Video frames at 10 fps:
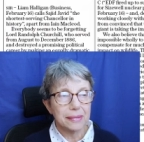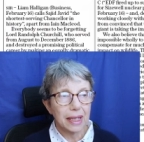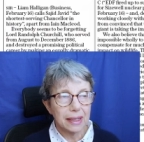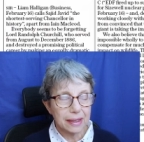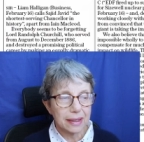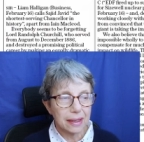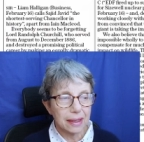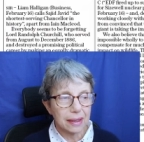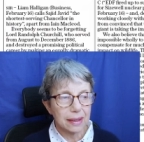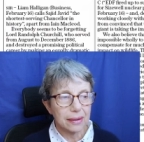a
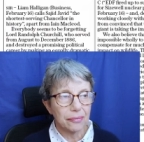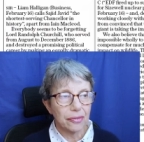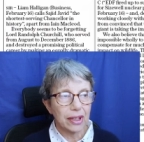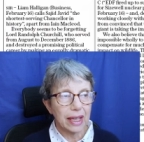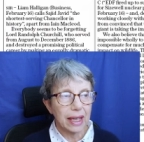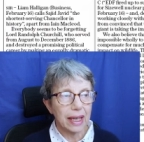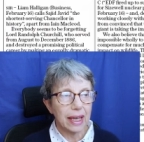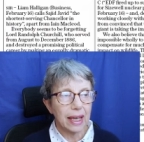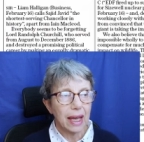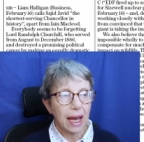little thing
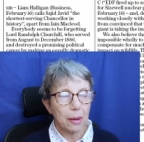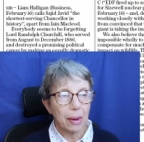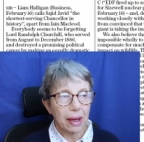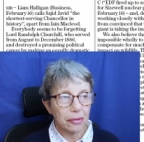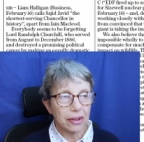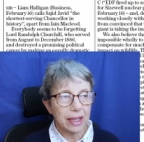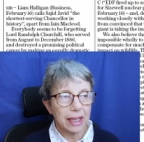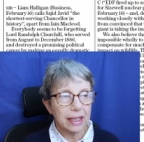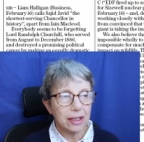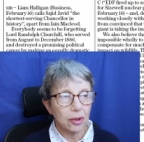here about the
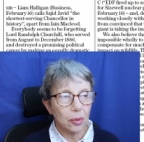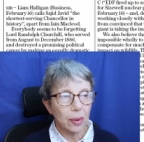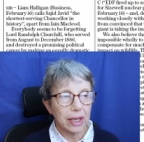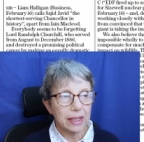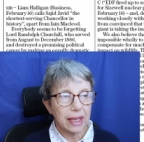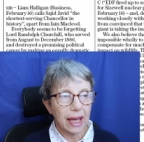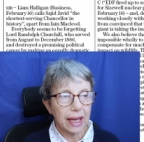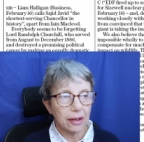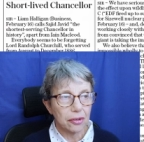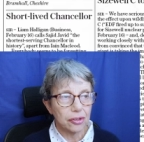EU in
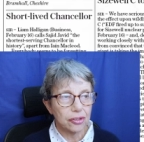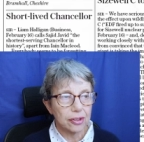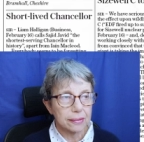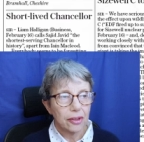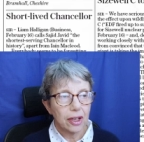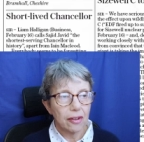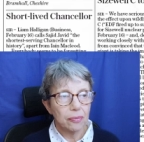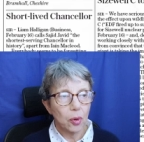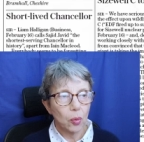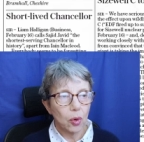chaos. The
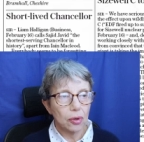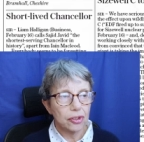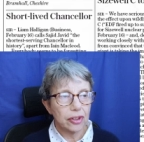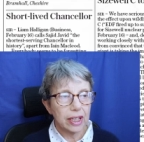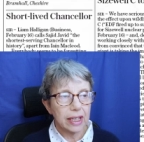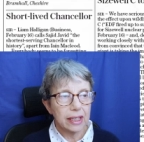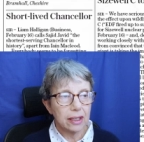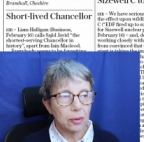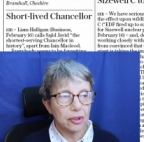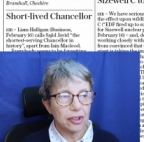government warns the
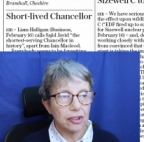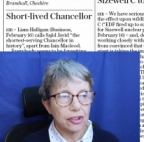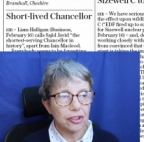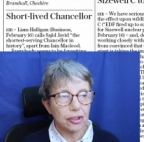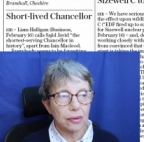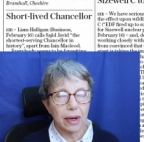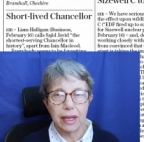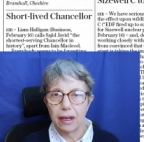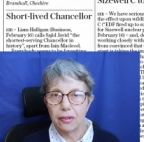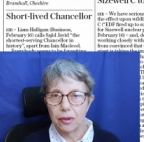EU is in
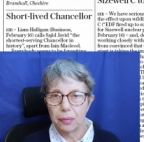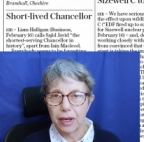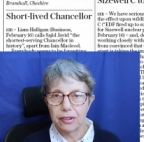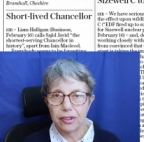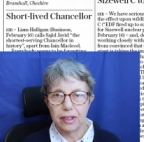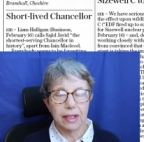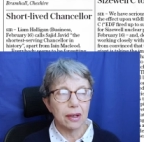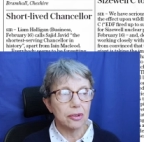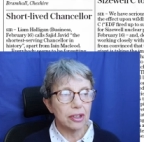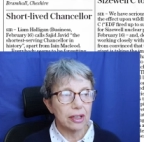disarray over Brexit
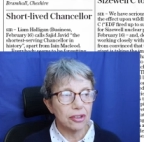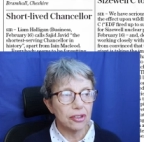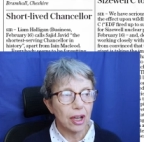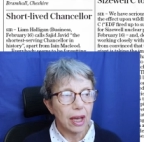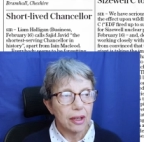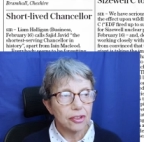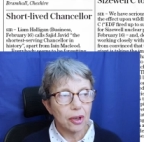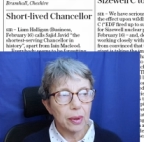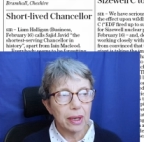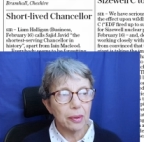negotiations.
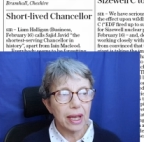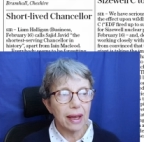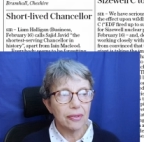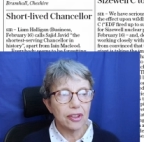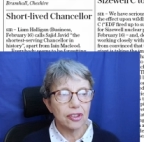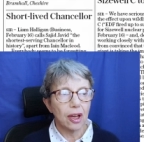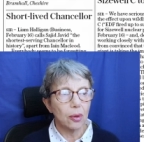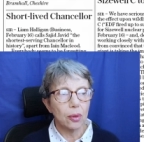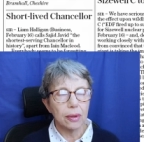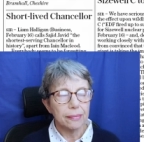So here we have this
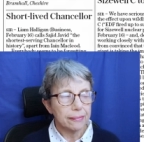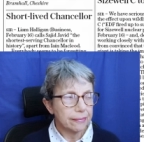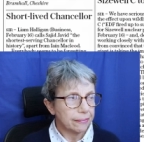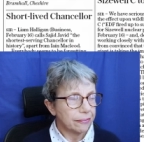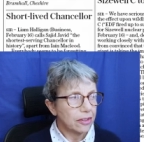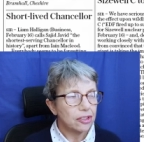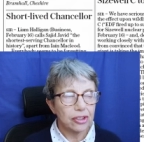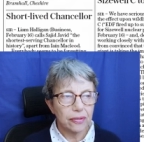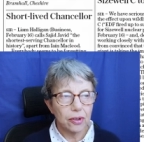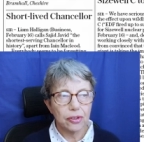whole
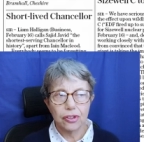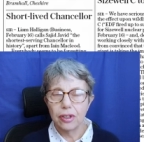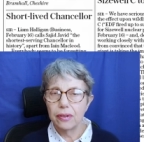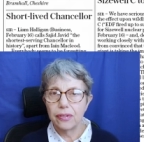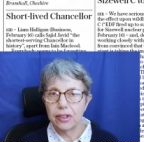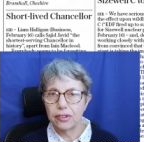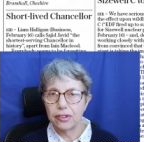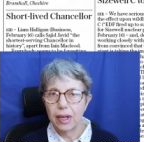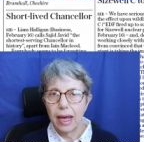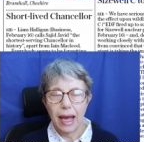civil
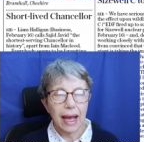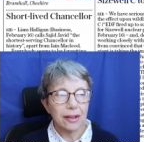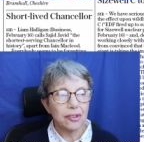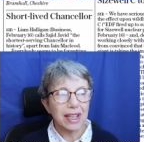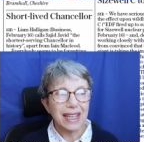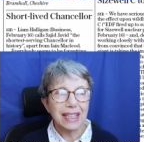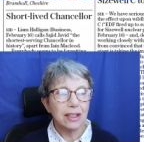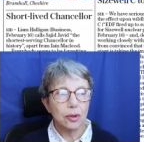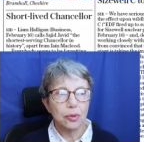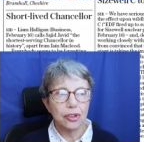service and
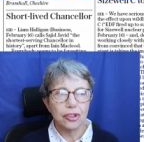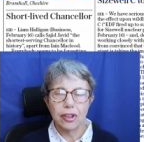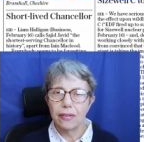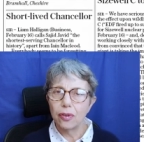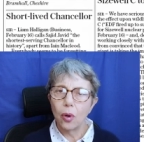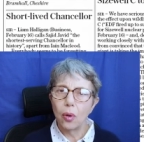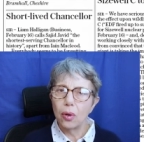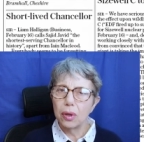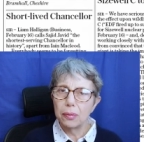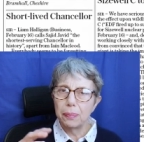EU stuff
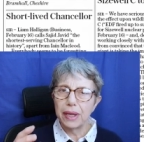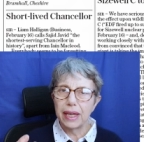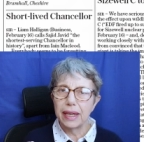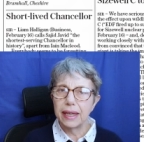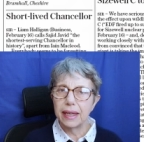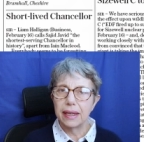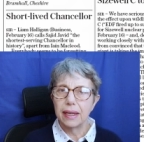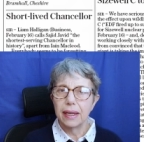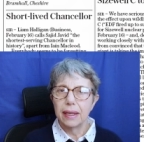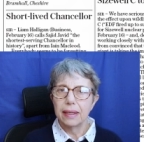all being